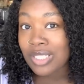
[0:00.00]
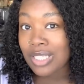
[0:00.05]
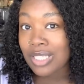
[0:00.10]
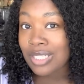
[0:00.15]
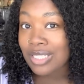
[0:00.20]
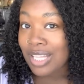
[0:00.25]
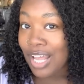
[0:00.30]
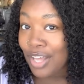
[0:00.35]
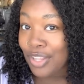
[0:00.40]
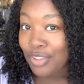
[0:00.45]

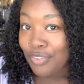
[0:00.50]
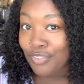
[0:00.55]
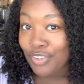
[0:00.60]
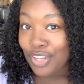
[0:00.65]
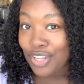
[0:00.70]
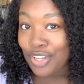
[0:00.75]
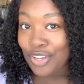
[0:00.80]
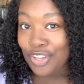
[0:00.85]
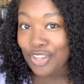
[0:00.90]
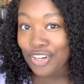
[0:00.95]
Inside even the
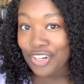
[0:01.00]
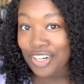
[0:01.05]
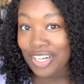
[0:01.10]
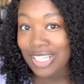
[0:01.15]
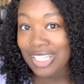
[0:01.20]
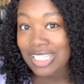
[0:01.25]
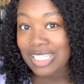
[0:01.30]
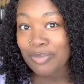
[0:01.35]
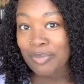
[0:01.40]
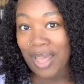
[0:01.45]
video, your
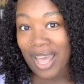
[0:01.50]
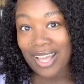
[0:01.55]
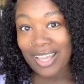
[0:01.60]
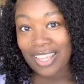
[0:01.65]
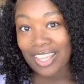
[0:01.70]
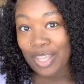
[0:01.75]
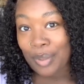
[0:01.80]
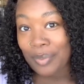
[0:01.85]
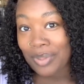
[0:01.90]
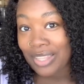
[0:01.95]
girl is back
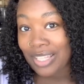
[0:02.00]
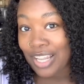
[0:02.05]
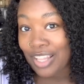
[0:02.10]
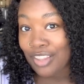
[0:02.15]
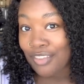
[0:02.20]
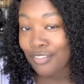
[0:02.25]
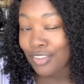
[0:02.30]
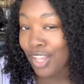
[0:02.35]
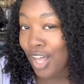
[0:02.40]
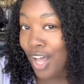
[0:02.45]
again with
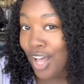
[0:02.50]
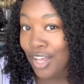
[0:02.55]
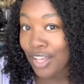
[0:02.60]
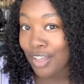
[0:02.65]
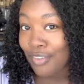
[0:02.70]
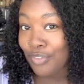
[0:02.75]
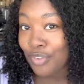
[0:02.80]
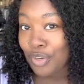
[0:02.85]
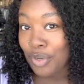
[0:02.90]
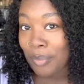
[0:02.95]
another vlog.
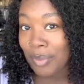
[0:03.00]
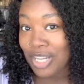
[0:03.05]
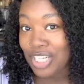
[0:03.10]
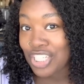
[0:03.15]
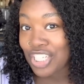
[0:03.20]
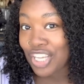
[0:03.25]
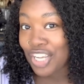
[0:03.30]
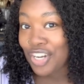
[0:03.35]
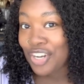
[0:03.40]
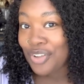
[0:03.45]
If you know my
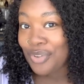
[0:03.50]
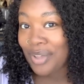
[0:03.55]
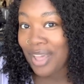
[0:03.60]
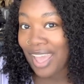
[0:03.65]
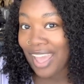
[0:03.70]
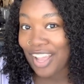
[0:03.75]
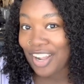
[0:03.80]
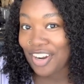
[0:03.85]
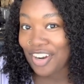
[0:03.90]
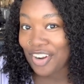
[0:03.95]
channel,
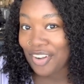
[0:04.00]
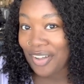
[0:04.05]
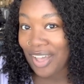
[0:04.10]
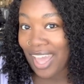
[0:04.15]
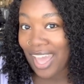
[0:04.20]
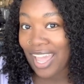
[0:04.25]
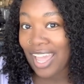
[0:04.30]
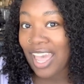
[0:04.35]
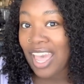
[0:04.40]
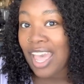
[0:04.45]
hey girl,
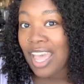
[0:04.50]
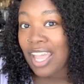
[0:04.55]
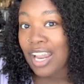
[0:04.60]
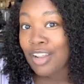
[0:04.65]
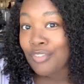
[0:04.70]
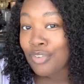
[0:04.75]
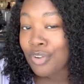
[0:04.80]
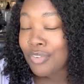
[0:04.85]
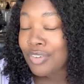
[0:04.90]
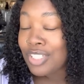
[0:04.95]
hey.
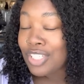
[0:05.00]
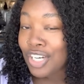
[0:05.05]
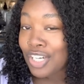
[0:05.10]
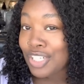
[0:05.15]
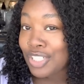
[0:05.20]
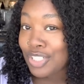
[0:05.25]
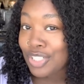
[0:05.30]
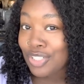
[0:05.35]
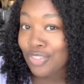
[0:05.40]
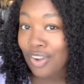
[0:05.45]
if you're a
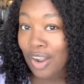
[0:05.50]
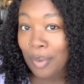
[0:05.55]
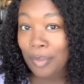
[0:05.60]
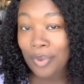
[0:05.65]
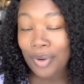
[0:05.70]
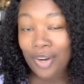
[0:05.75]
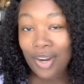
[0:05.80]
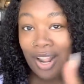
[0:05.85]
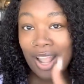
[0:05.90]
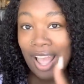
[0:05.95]
returning
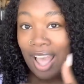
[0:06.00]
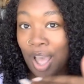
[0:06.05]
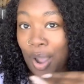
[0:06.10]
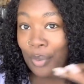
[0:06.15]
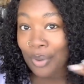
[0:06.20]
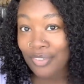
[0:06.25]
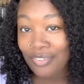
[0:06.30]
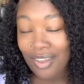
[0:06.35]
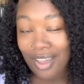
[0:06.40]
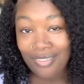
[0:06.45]
subscriber, I
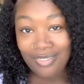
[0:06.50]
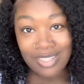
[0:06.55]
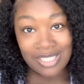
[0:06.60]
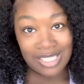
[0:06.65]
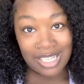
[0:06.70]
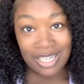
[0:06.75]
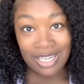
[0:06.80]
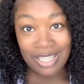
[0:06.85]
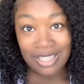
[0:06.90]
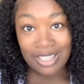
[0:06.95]
don't even have to
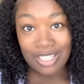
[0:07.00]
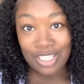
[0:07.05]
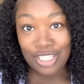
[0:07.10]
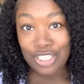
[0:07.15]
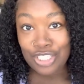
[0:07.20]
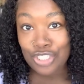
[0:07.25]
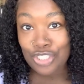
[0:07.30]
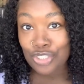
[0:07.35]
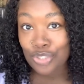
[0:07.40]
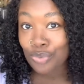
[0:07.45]
say nothing
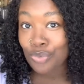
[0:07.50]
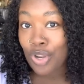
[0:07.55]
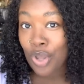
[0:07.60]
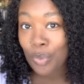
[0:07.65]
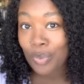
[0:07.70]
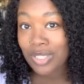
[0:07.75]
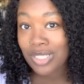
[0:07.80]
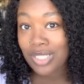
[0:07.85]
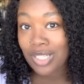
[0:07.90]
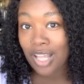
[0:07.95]
because you know
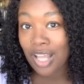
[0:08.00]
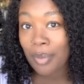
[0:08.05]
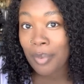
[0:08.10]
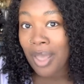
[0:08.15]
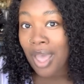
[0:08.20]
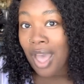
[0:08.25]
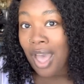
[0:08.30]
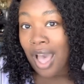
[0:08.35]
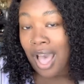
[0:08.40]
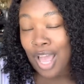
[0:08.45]
what's up,
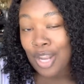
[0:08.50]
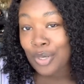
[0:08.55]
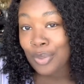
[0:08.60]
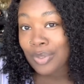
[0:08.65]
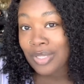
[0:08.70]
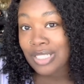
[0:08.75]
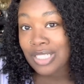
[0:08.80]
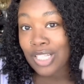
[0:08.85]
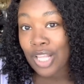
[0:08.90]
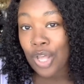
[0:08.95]
I know
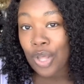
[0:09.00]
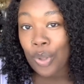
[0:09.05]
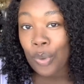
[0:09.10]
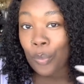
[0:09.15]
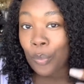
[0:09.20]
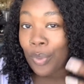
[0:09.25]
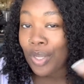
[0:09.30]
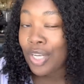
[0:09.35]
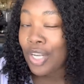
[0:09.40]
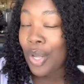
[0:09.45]
what's up,
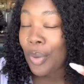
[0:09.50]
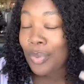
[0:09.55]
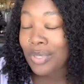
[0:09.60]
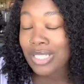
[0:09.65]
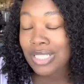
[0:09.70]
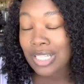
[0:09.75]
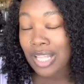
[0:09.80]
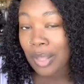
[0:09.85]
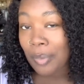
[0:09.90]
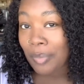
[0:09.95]
we know
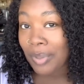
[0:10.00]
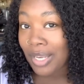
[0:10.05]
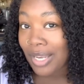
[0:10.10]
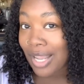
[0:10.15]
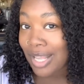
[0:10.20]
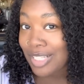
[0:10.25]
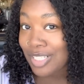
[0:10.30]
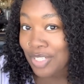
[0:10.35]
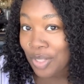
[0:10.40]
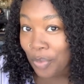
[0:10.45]
what's up, and
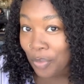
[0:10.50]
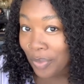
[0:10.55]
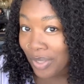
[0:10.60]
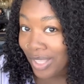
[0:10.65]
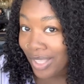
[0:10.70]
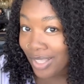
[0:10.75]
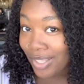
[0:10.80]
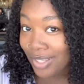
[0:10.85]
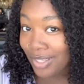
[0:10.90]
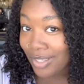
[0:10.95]
that's on
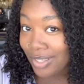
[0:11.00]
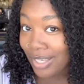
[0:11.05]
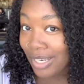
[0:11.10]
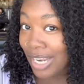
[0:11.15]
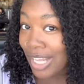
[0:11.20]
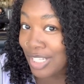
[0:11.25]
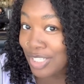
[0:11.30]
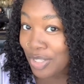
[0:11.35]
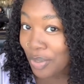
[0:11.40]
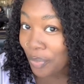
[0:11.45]
way, and
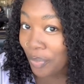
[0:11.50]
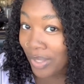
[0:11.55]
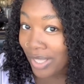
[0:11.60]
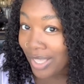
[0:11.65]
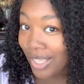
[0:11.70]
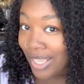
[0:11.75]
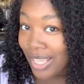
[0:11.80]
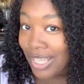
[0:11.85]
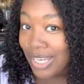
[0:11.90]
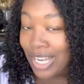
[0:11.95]
that's on way,
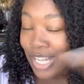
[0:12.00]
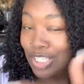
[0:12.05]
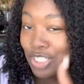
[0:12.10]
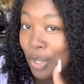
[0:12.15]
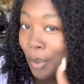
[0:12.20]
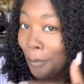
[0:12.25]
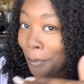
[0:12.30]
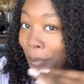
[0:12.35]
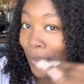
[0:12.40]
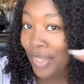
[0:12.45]
that's
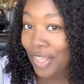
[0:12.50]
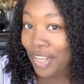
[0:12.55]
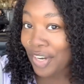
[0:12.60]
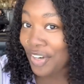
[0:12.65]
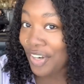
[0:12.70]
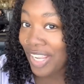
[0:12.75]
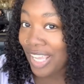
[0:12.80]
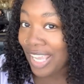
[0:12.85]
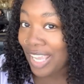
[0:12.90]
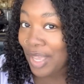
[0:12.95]
on
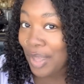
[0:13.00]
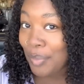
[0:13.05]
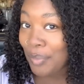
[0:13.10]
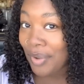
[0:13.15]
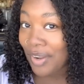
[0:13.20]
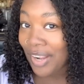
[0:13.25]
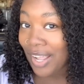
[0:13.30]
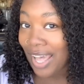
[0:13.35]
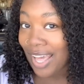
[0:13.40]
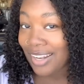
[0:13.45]
period And
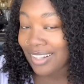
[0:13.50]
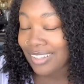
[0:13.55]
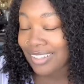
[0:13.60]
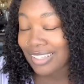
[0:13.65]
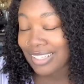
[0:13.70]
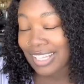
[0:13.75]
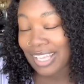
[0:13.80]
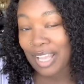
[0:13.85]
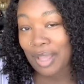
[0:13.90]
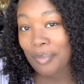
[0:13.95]
Mary Had a
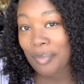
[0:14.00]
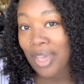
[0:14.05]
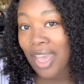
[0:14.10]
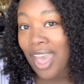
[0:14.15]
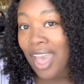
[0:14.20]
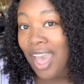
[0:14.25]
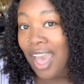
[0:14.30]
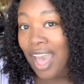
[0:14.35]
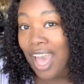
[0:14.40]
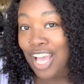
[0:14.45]
Little Lamb.
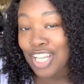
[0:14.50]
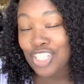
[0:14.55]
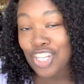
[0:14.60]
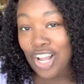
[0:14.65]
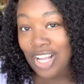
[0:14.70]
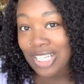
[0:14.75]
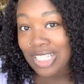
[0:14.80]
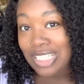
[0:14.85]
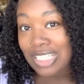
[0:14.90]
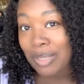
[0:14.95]
As
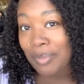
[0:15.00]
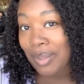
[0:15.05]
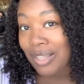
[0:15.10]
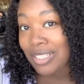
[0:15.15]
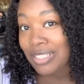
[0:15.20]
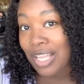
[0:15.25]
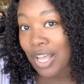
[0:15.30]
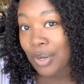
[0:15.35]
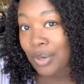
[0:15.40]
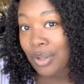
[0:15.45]
y'all can see by
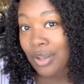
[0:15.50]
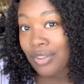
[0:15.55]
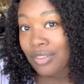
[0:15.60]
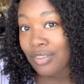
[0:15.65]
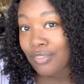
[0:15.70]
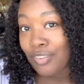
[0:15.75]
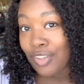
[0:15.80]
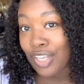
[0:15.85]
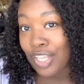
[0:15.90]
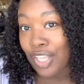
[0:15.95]
the title of
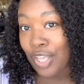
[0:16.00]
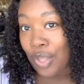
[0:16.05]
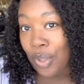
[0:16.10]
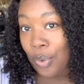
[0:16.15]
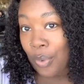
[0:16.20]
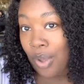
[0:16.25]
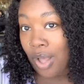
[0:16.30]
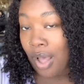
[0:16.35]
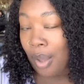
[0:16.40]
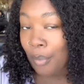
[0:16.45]
the
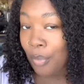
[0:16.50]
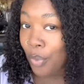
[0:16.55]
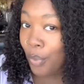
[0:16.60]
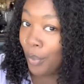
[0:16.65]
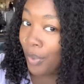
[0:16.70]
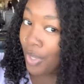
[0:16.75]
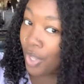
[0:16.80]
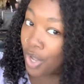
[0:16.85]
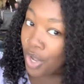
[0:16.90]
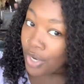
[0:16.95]
video, I'm
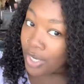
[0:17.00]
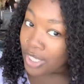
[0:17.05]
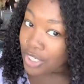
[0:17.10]
going on